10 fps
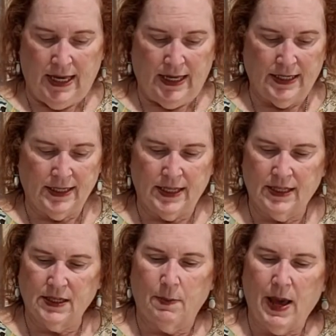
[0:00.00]
Is
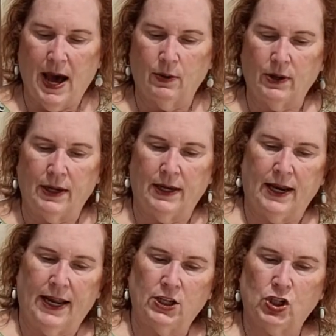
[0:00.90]
this about
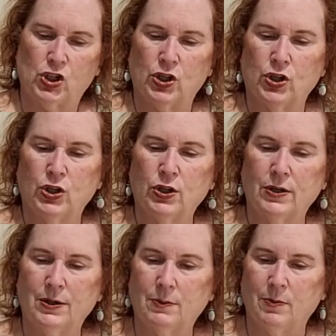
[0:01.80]
nature